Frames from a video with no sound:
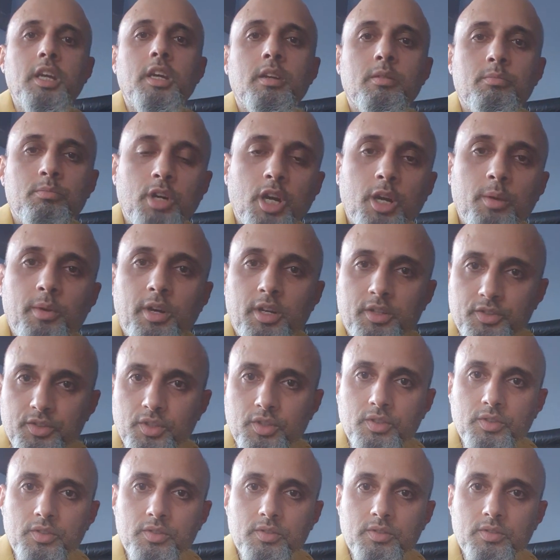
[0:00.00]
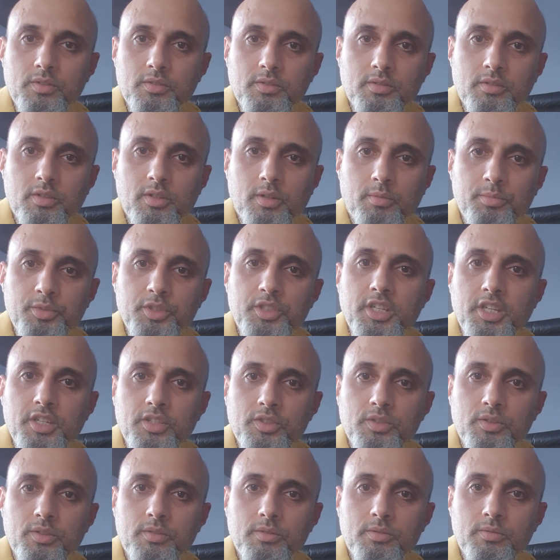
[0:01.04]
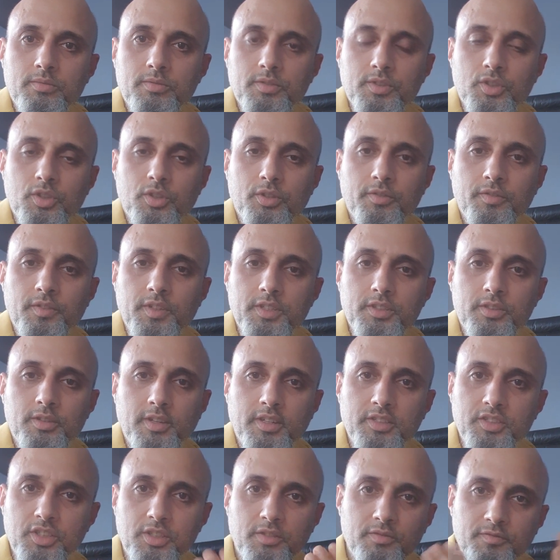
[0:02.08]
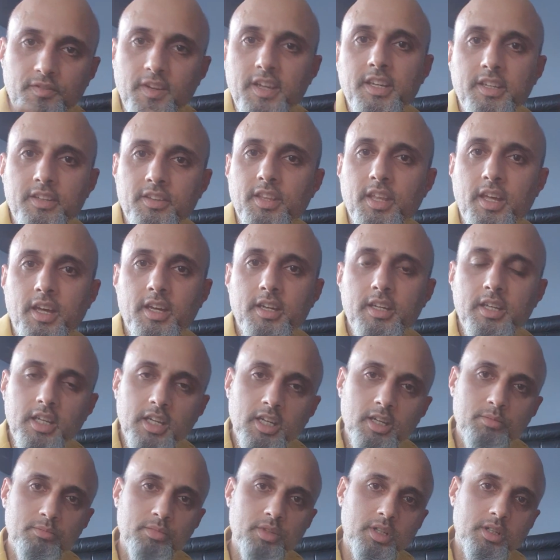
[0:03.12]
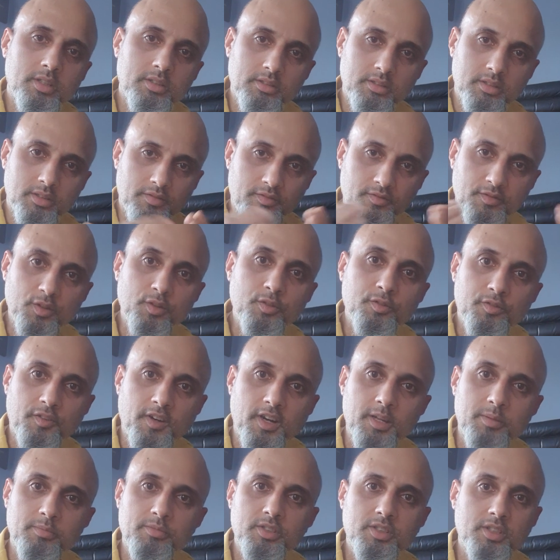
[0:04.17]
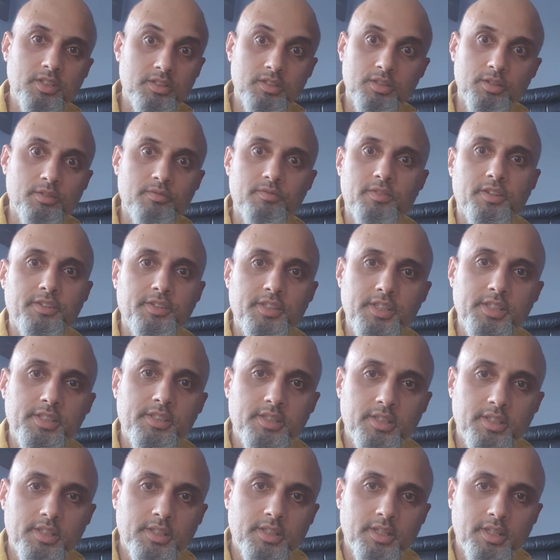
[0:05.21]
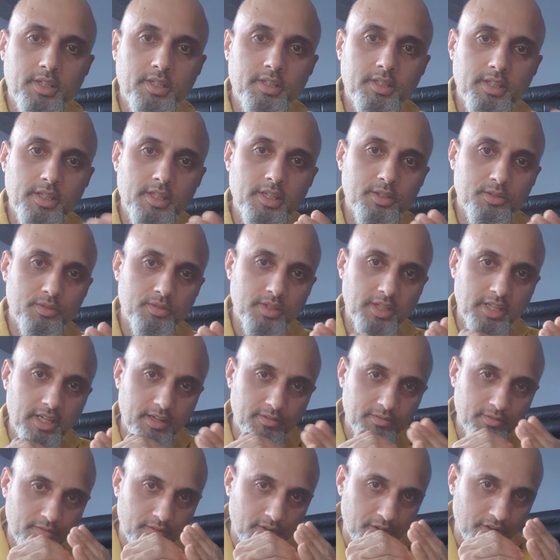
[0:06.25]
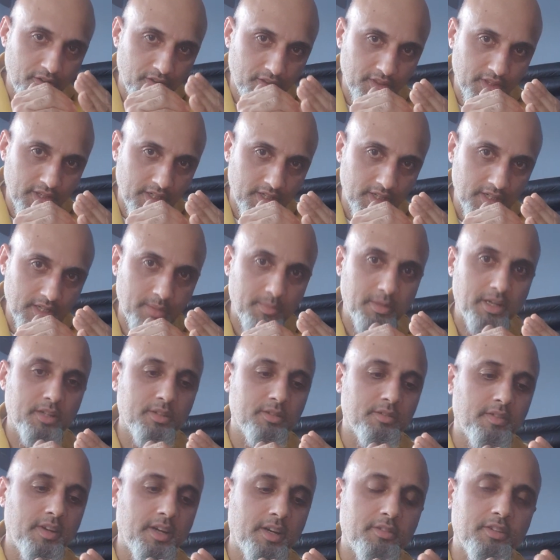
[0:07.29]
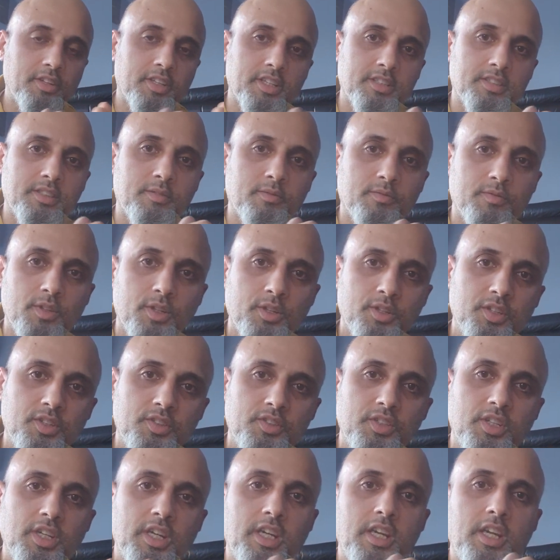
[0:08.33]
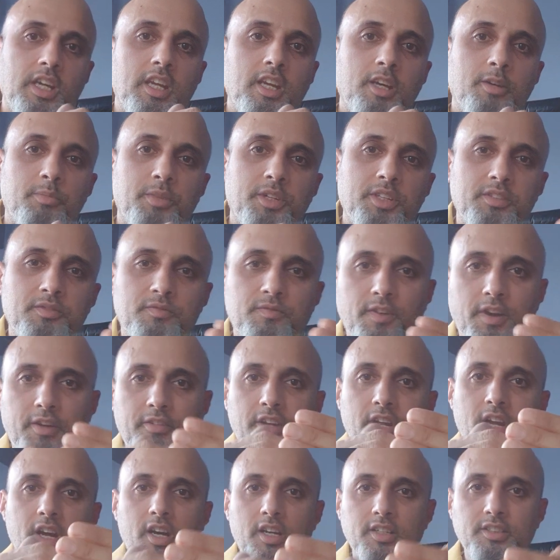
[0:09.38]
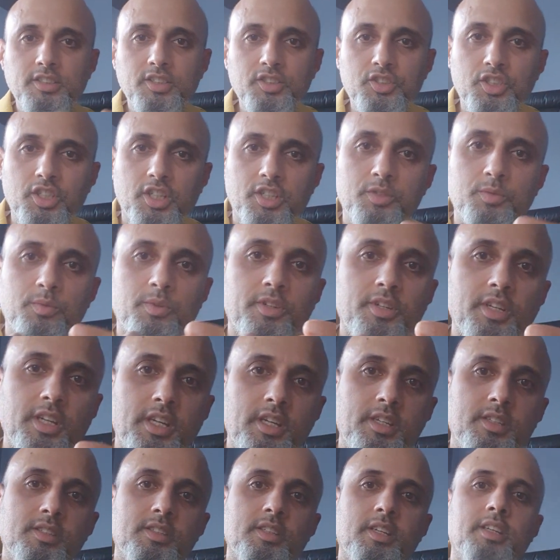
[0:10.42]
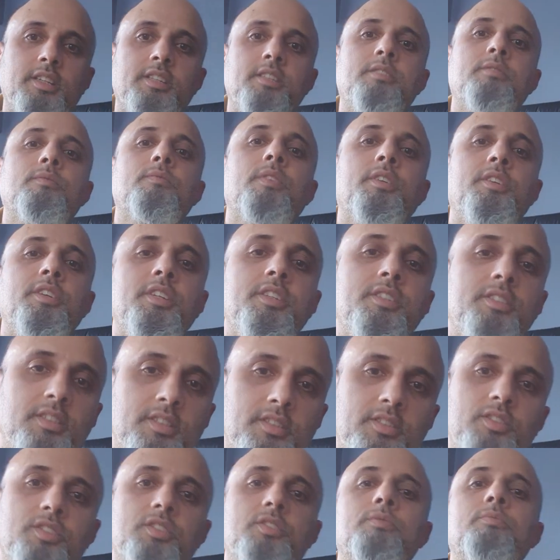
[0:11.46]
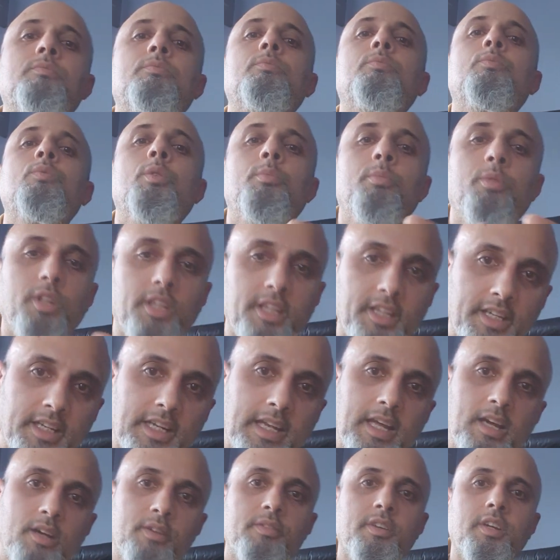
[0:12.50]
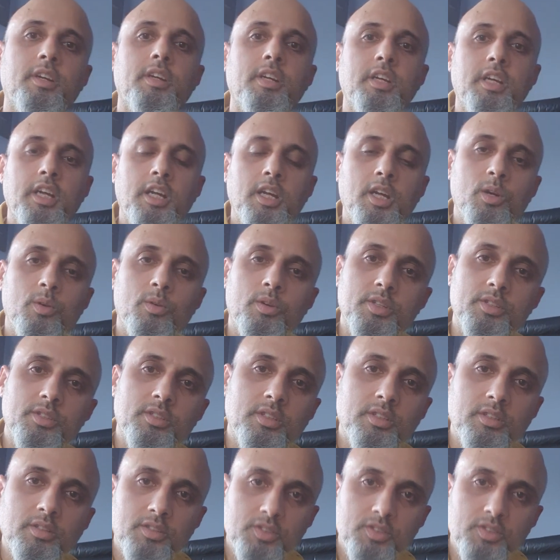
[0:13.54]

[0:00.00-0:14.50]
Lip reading: Mobiles use computational photography to actually fake that, but the full frames can do it very easily. They literally have a very thin amount of area that's in focus, but it's very hard to judge where it is, and it's very easy to just wobble in and out of it. Whereas on the